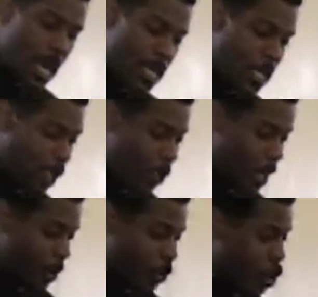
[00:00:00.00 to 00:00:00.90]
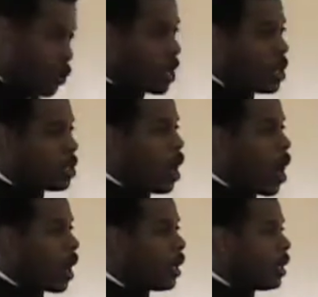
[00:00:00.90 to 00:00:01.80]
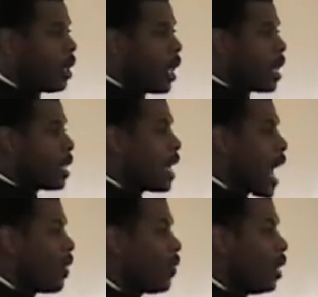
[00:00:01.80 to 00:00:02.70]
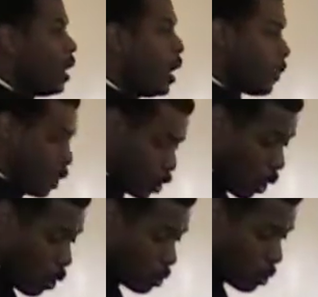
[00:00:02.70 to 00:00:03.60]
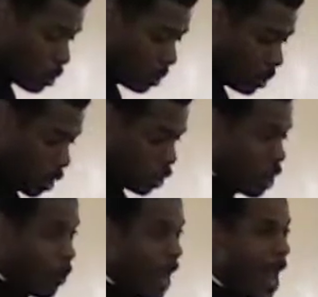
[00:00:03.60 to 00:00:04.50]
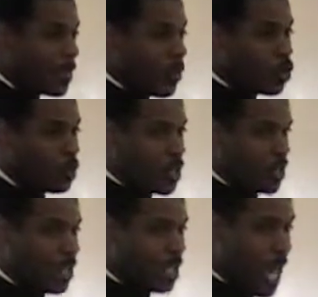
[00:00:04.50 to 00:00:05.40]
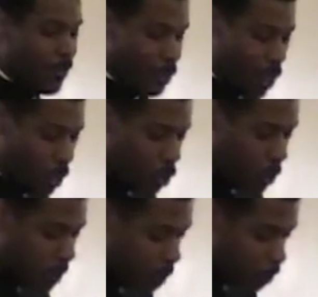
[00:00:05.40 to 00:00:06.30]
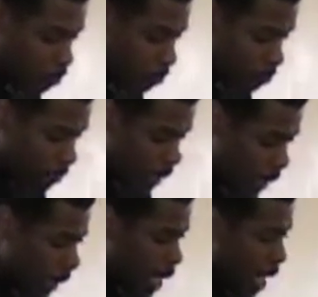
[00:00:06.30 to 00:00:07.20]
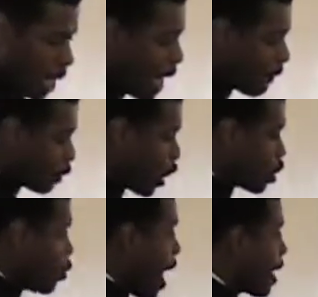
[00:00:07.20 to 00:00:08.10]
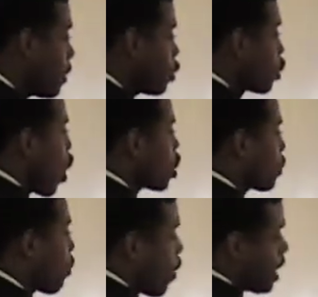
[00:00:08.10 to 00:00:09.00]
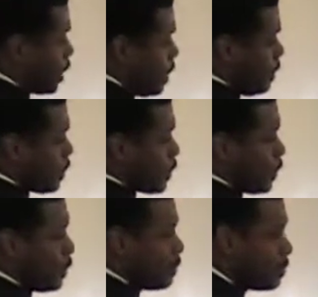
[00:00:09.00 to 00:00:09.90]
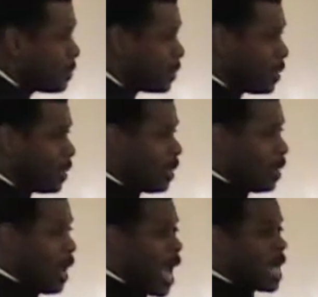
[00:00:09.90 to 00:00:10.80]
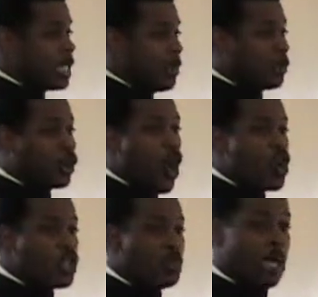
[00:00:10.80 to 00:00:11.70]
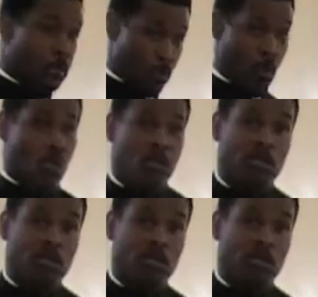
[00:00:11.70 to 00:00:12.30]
listen to what the restrictions are in the life of the church. Don't you know we have some restrictions in the life of church? In the life of church, we have some church prisons and some church people.